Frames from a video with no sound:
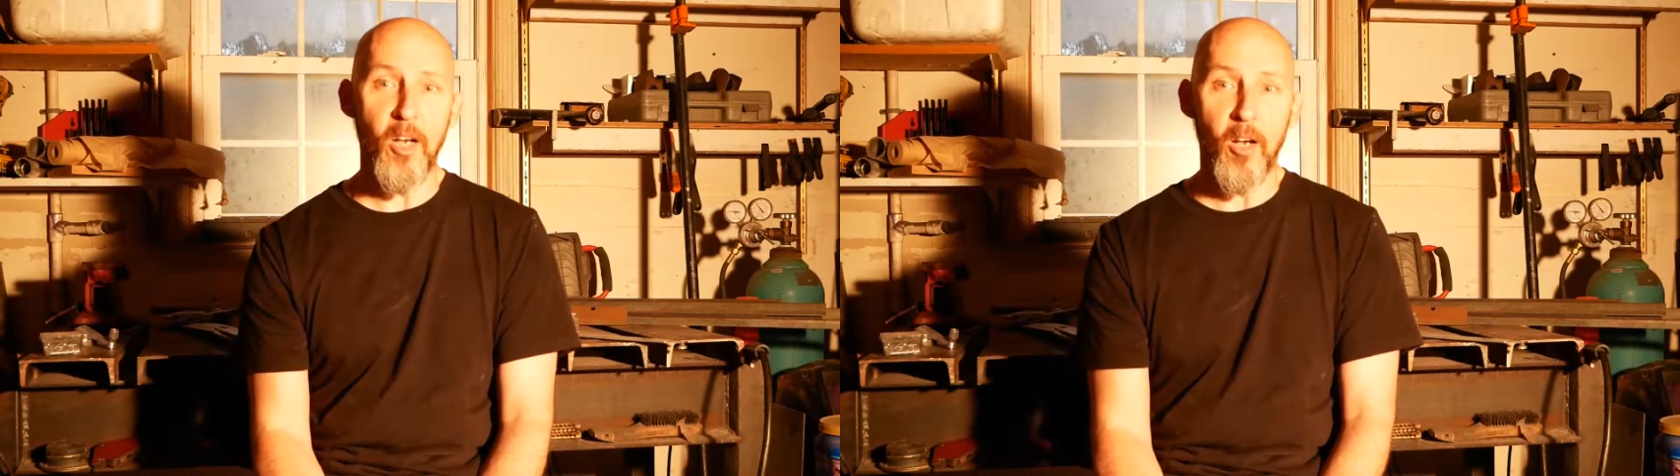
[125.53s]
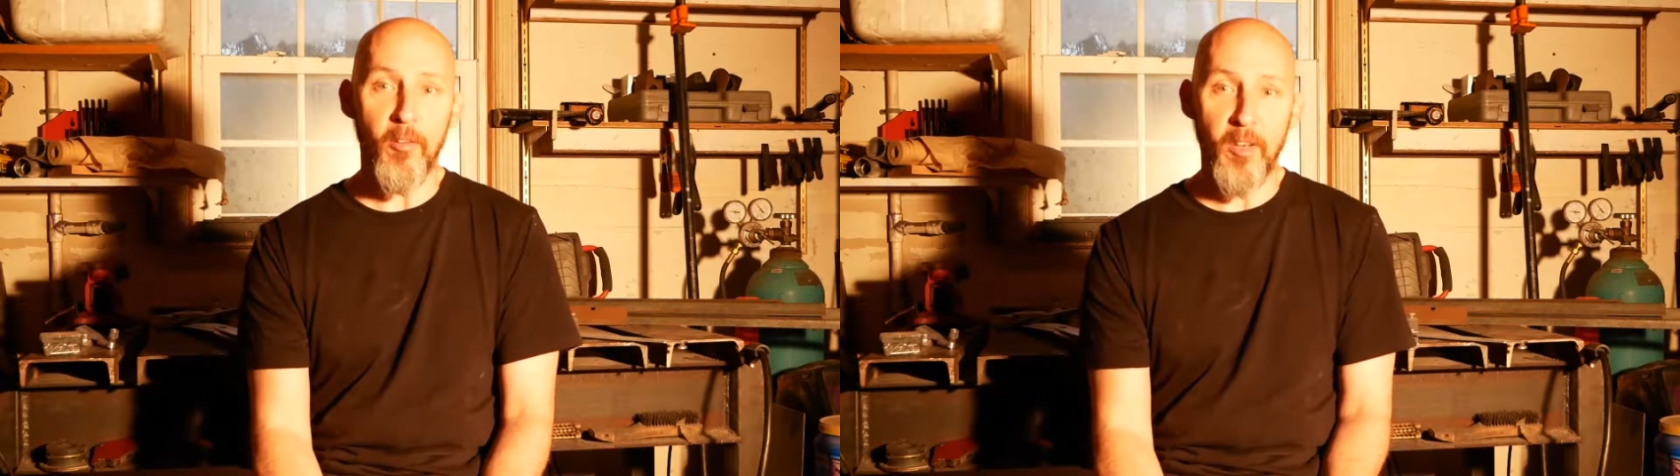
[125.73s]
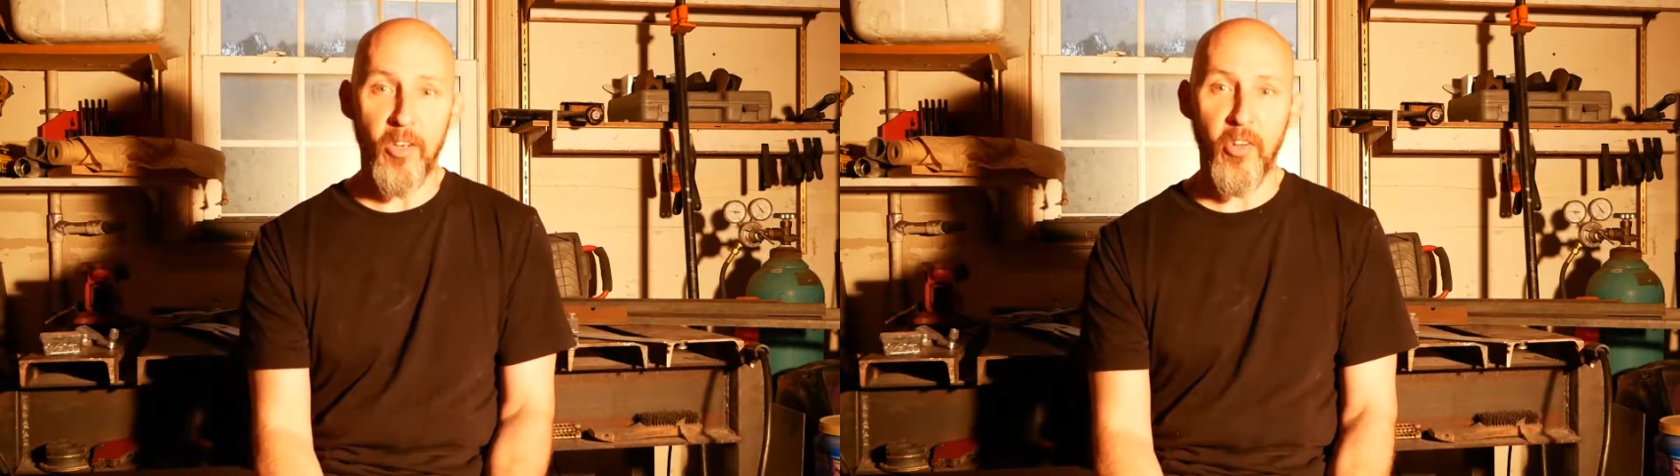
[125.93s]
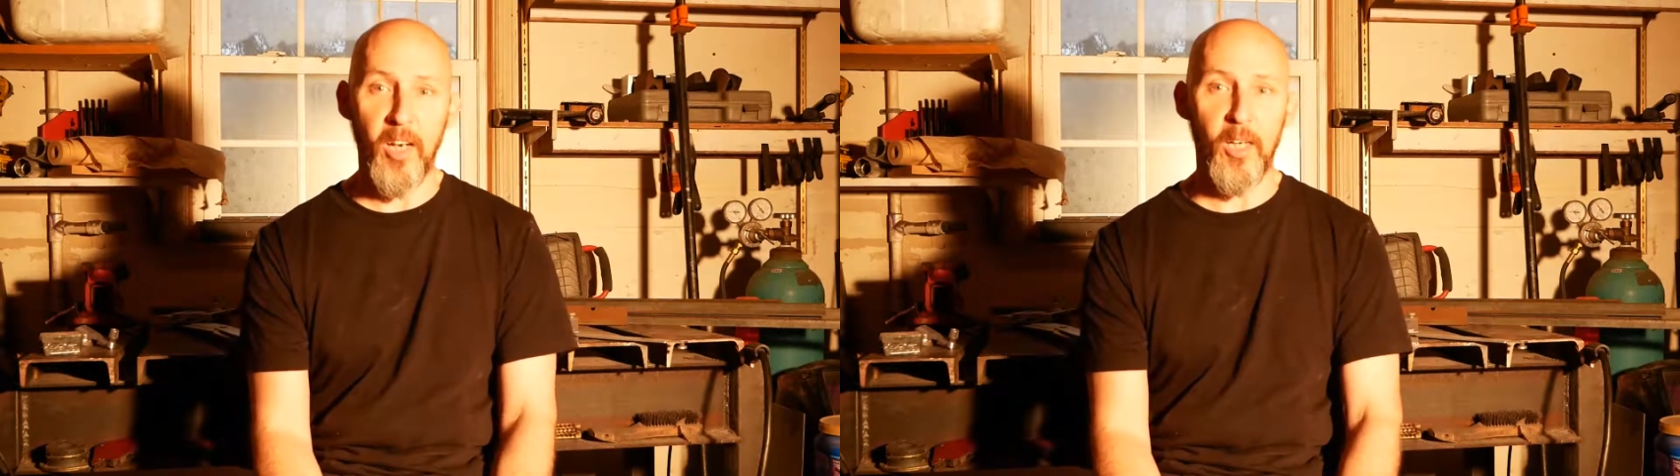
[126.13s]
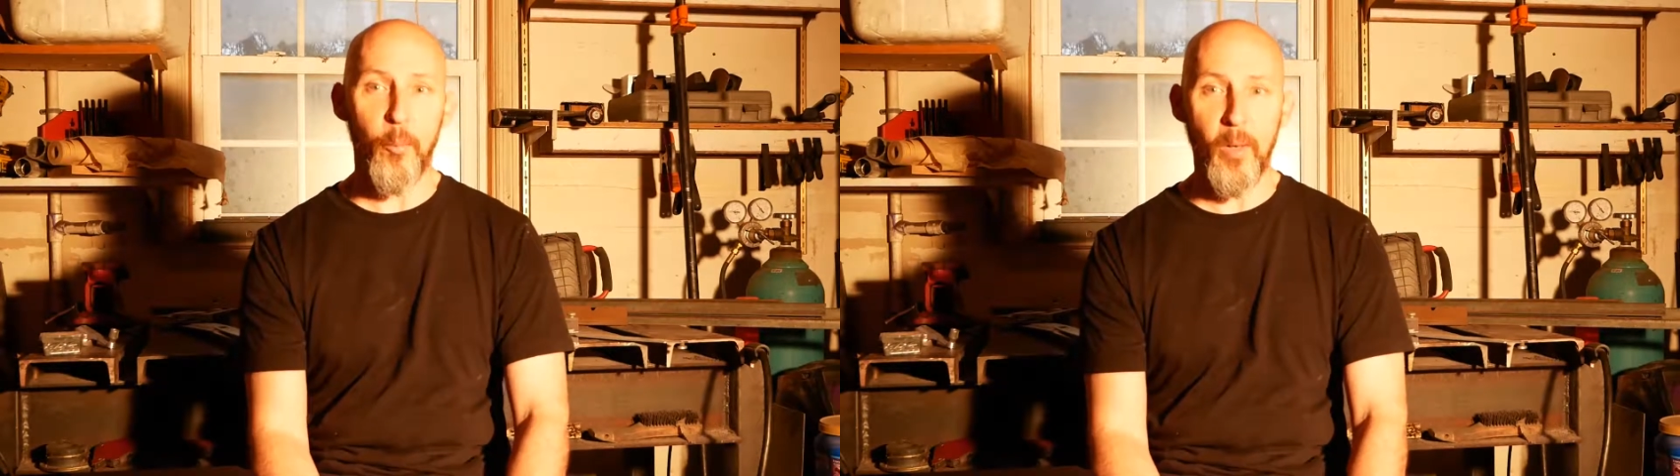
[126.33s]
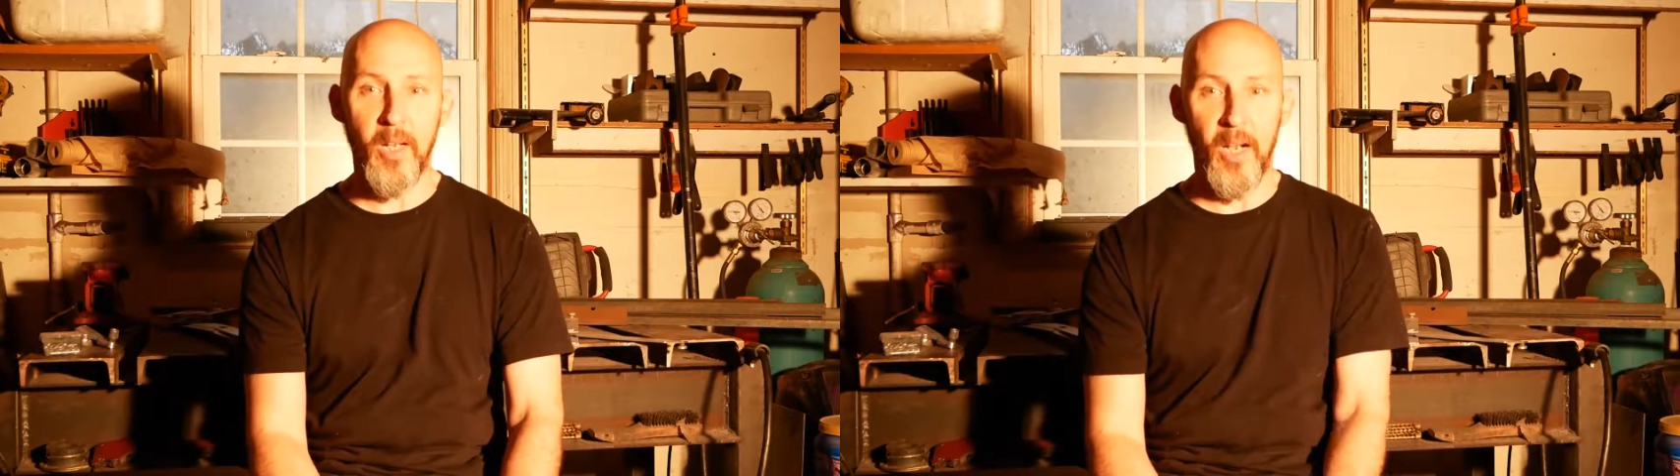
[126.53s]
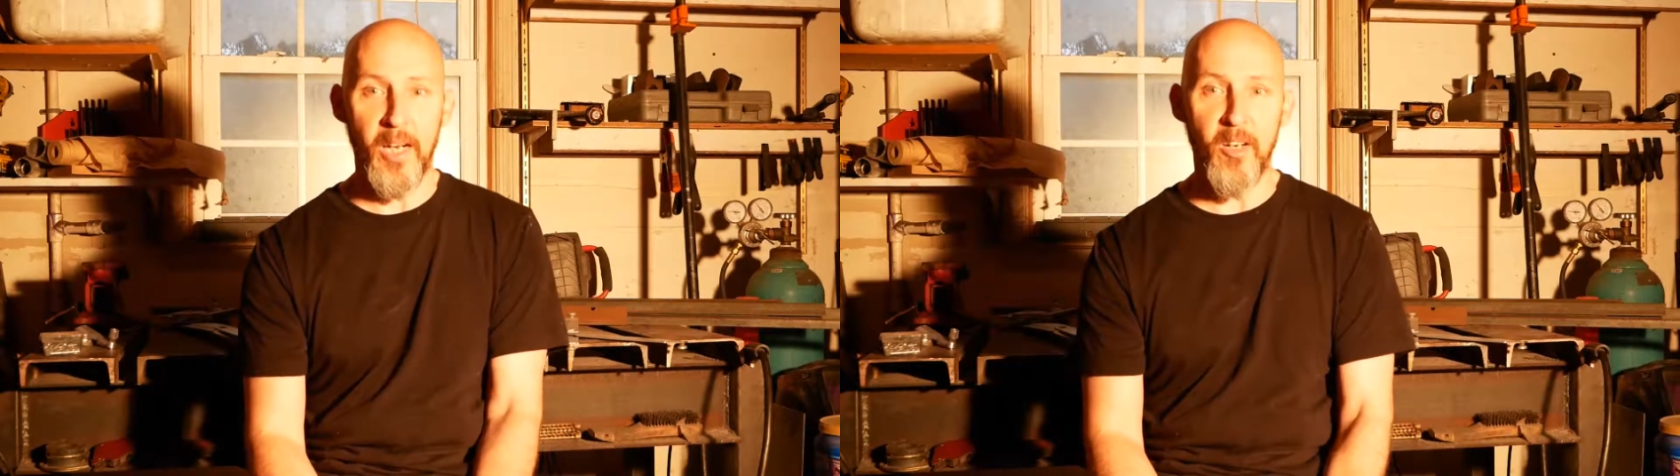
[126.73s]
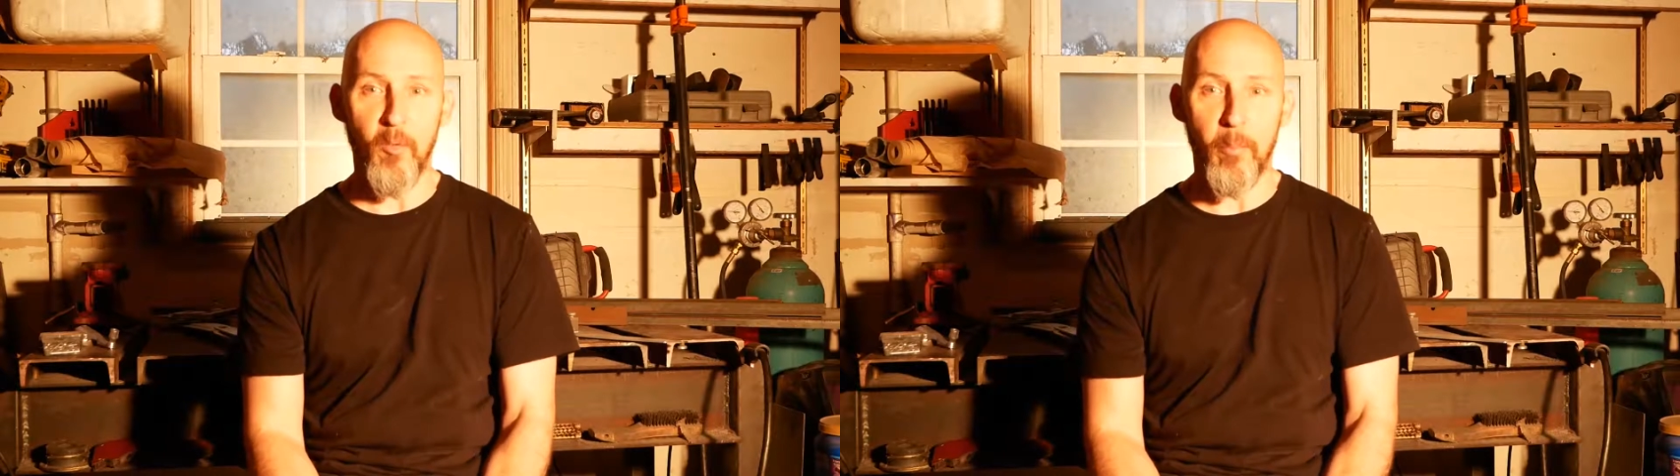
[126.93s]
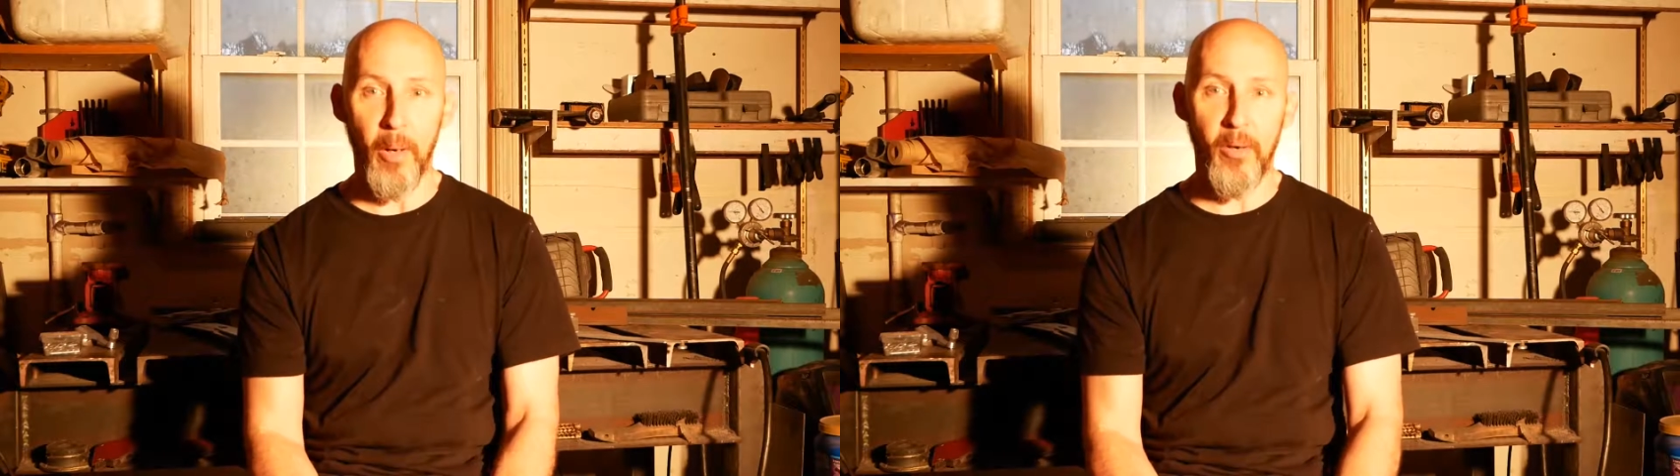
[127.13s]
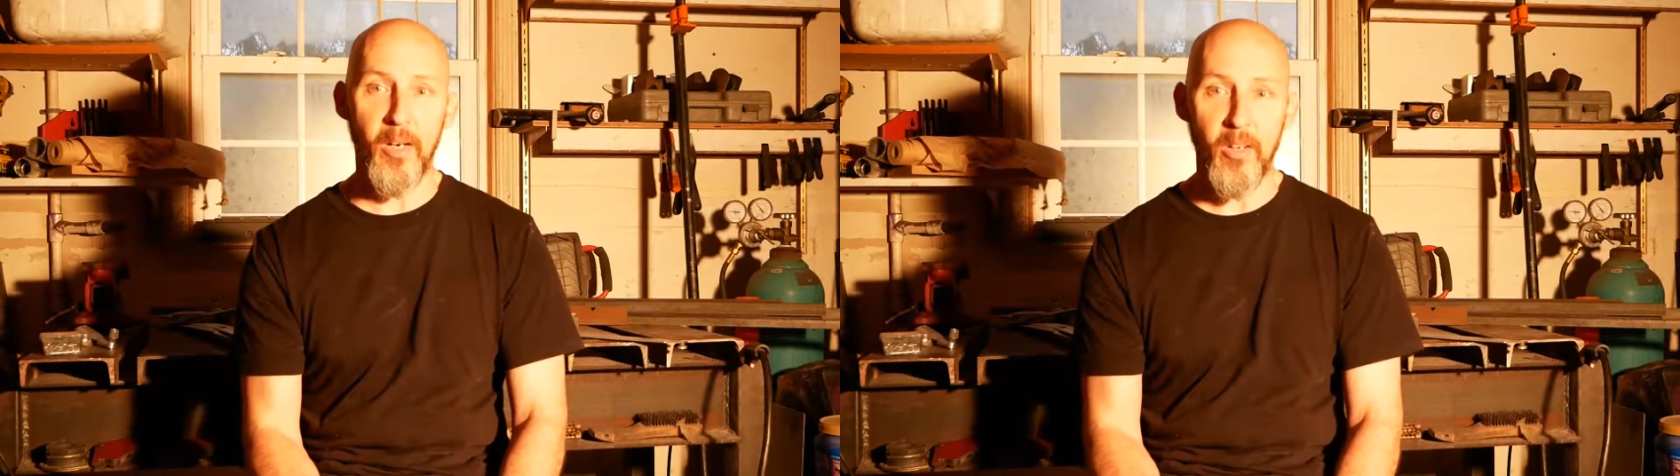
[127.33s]
of exactly what kind of
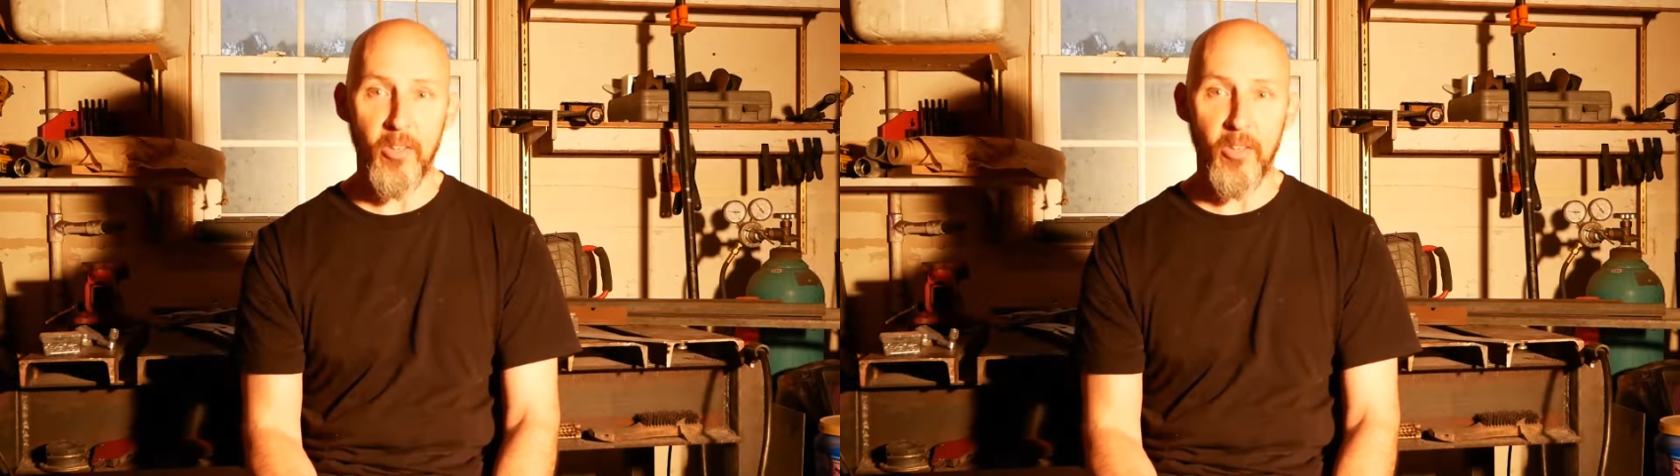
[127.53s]
bearing